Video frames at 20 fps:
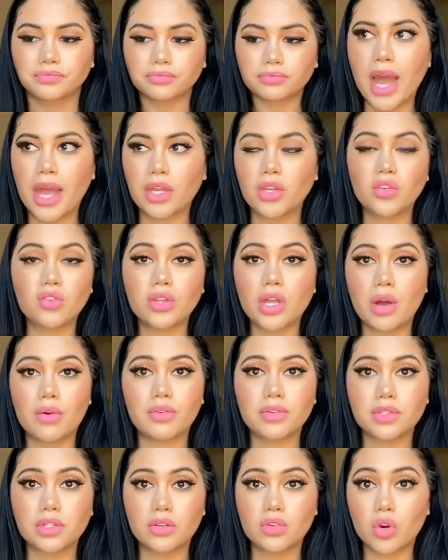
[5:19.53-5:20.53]
I knew that
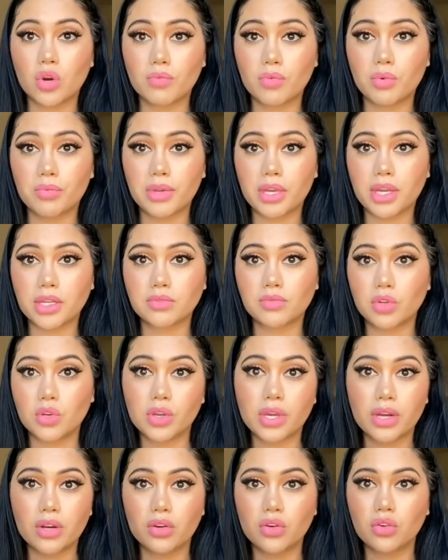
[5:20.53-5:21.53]
wasn't normal because when you
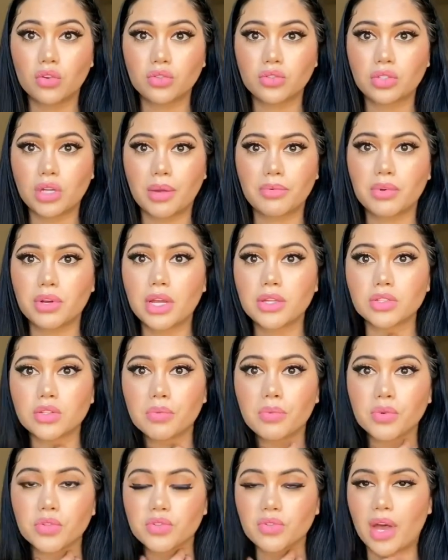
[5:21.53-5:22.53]
get a nose job, you're not
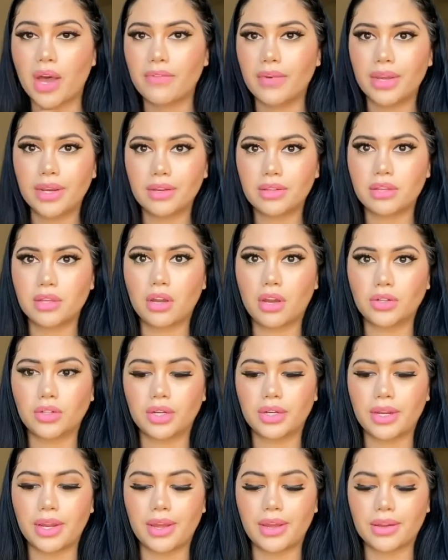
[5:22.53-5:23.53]
supposed to have anything on
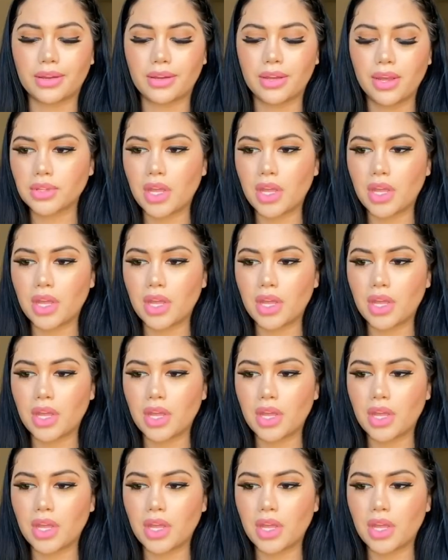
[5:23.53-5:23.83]
your neck.